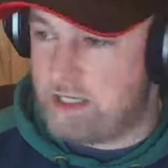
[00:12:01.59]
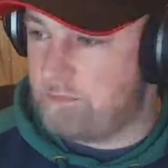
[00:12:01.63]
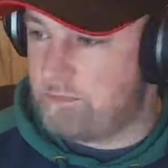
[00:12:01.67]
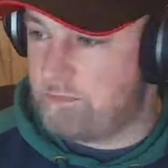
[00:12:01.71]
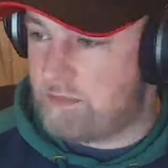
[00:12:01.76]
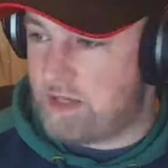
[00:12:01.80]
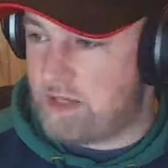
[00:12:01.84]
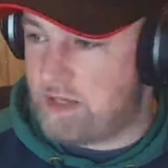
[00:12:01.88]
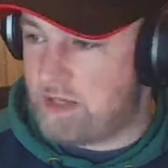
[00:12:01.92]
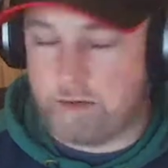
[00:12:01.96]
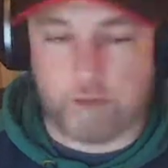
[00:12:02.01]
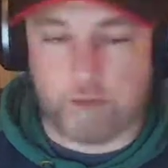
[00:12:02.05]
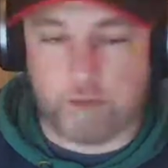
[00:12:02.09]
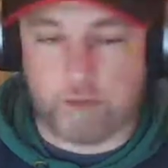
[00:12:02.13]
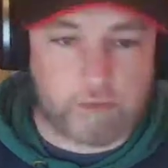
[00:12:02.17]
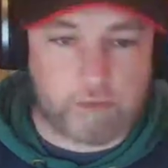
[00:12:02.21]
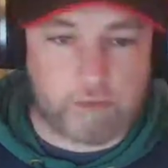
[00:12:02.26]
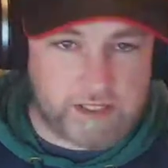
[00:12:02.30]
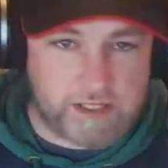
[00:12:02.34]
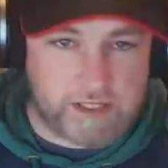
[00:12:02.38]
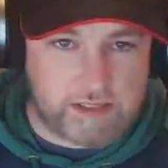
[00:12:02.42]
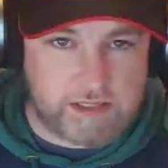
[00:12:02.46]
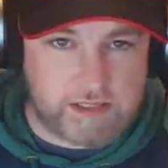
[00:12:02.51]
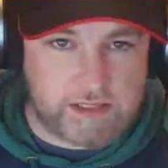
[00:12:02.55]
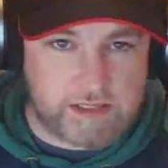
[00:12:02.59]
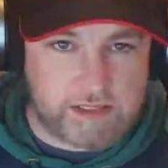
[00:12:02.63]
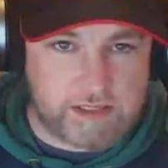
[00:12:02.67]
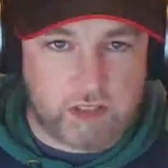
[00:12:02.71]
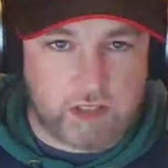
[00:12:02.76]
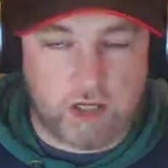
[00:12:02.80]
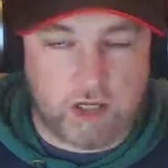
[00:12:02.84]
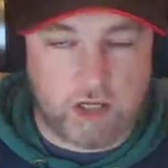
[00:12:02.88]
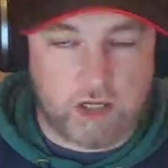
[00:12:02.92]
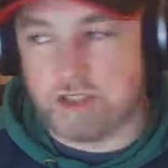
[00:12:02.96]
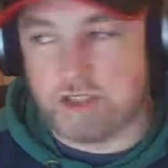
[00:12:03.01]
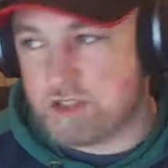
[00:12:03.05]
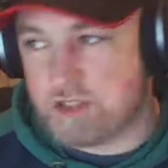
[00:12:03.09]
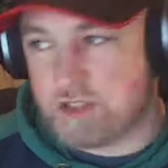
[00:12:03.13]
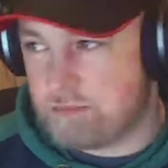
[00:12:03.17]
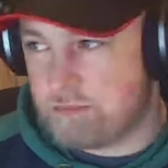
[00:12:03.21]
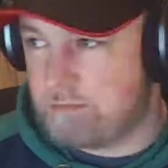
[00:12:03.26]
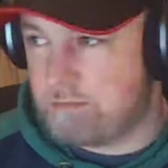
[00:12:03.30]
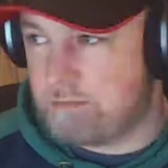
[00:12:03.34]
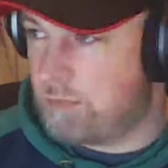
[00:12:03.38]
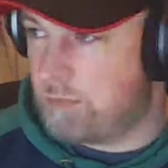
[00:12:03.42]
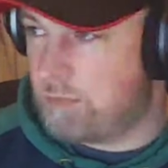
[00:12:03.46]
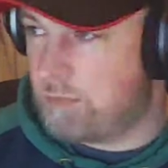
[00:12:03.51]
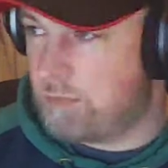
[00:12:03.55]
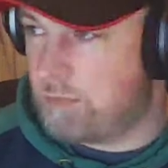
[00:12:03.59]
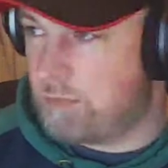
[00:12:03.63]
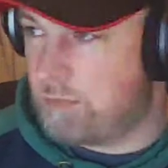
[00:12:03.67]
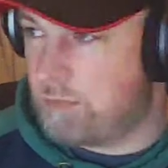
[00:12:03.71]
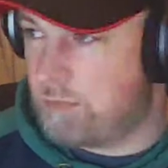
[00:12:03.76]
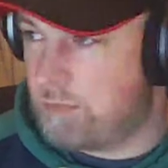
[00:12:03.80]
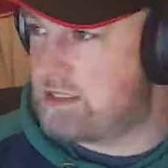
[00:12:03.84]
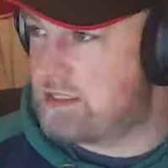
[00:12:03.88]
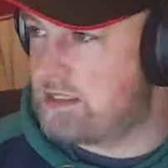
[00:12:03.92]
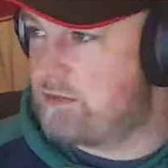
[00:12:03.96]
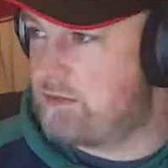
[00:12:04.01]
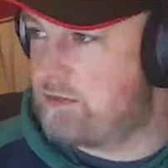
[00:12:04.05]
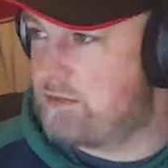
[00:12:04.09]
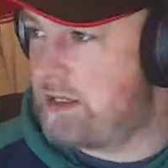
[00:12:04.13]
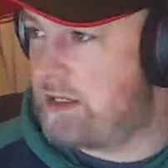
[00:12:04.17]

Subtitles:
I know the prices in dollars, but you can easily find the